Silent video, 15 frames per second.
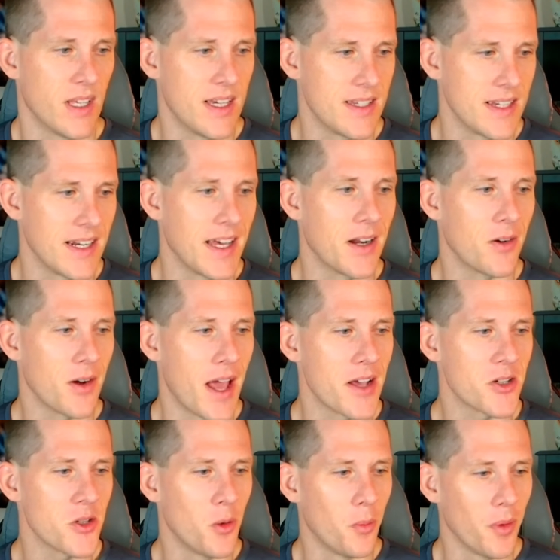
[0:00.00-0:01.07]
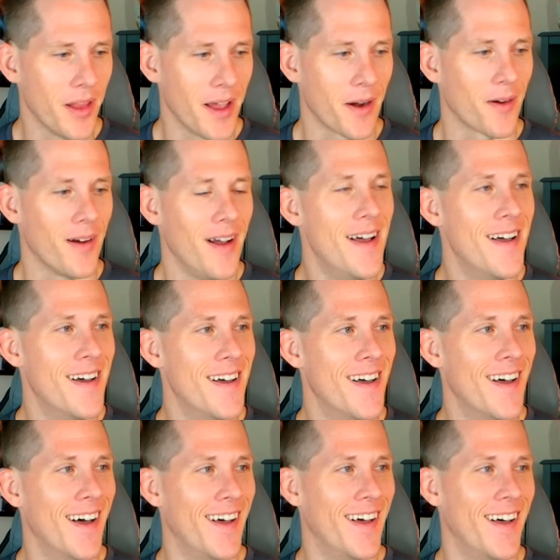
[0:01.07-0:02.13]
He's an international player.
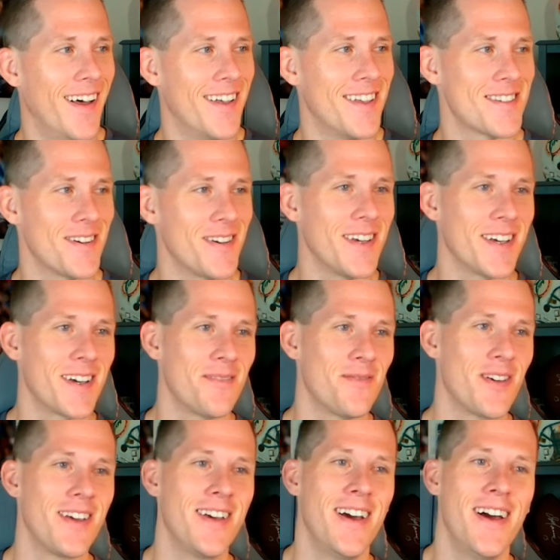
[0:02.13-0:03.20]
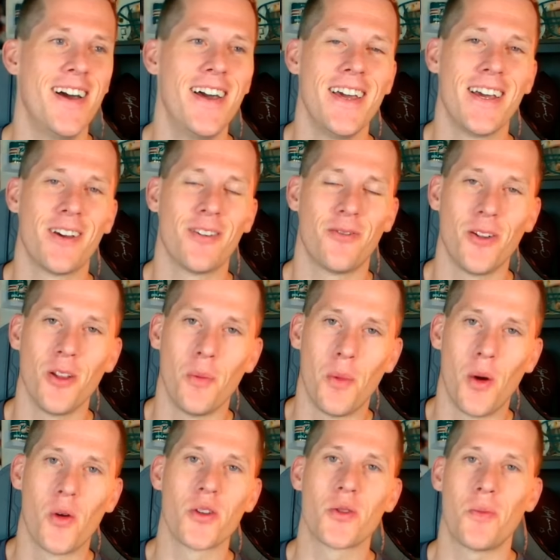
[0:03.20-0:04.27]
So he can fill a
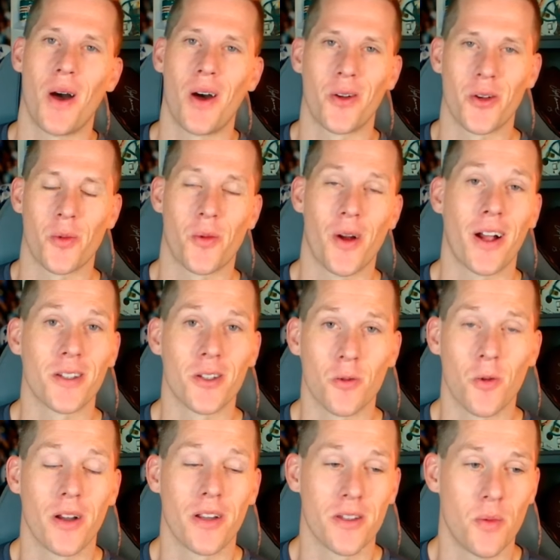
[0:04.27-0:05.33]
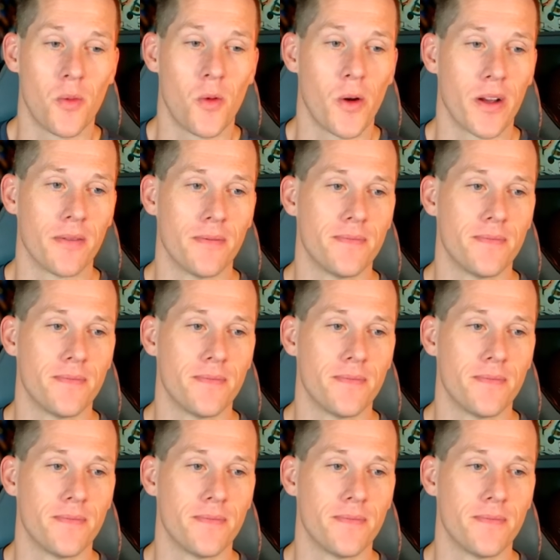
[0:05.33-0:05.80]
bonus spot on your practice squad is the point.